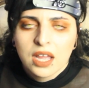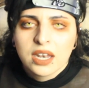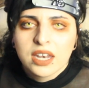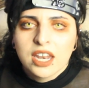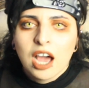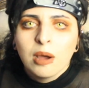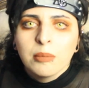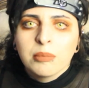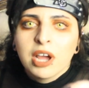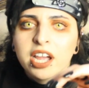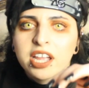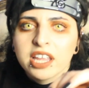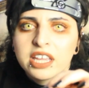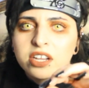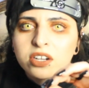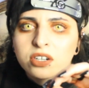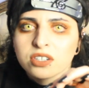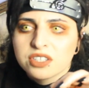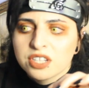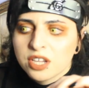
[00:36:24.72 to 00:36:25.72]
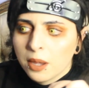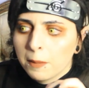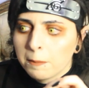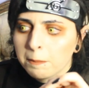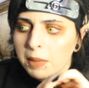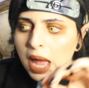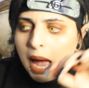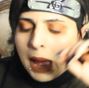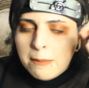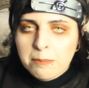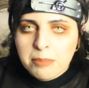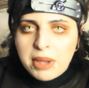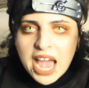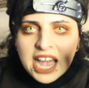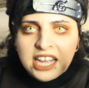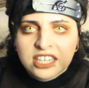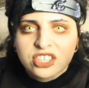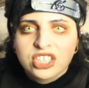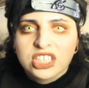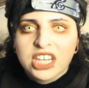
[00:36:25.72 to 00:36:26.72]
Now, I'm not here to
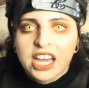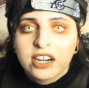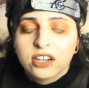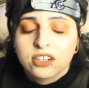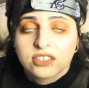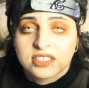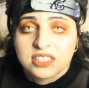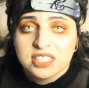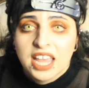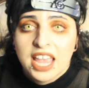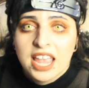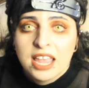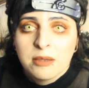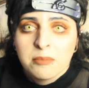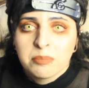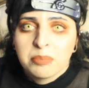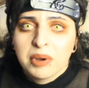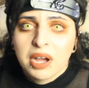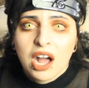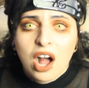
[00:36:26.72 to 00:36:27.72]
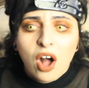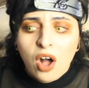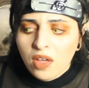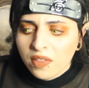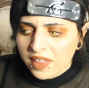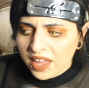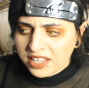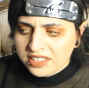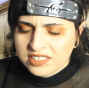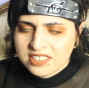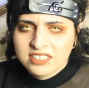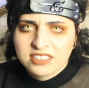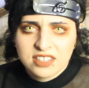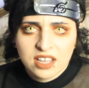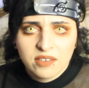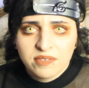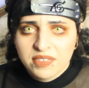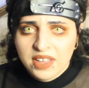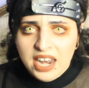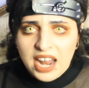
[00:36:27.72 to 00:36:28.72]
bash Natter's name, but all that
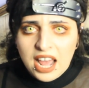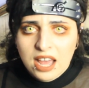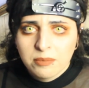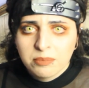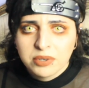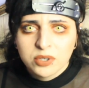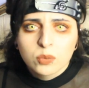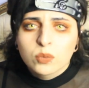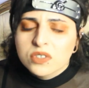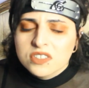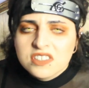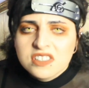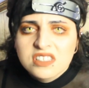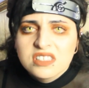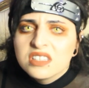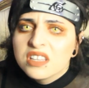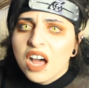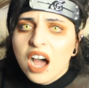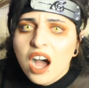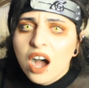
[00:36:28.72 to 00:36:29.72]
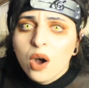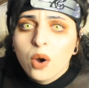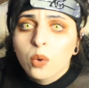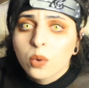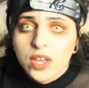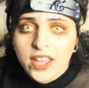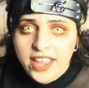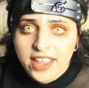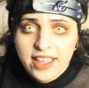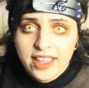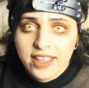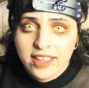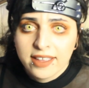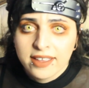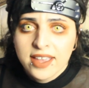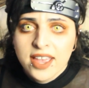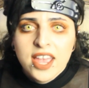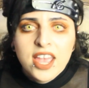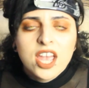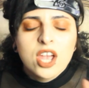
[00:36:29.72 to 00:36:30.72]
stuff that happened was not
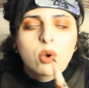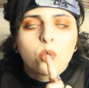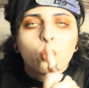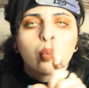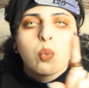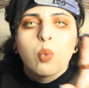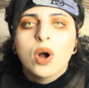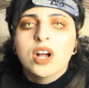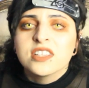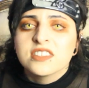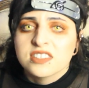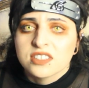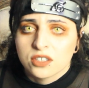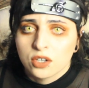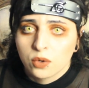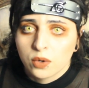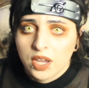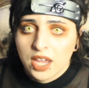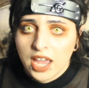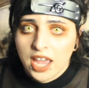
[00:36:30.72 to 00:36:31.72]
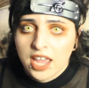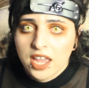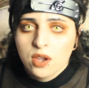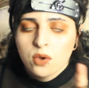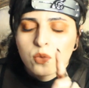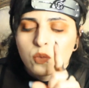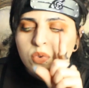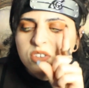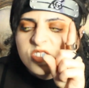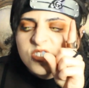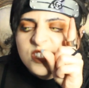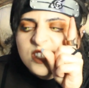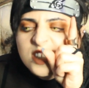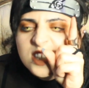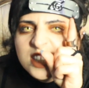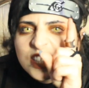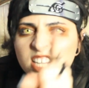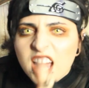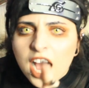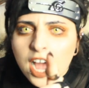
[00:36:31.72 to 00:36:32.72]
okay. It wasn't okay. It was
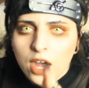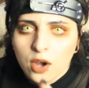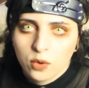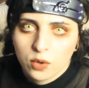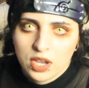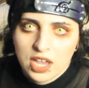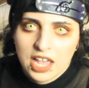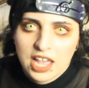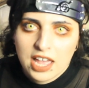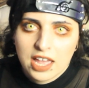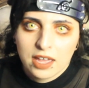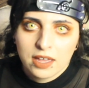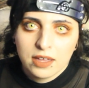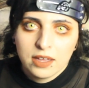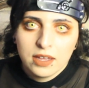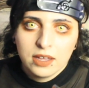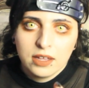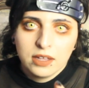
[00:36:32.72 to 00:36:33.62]
not okay.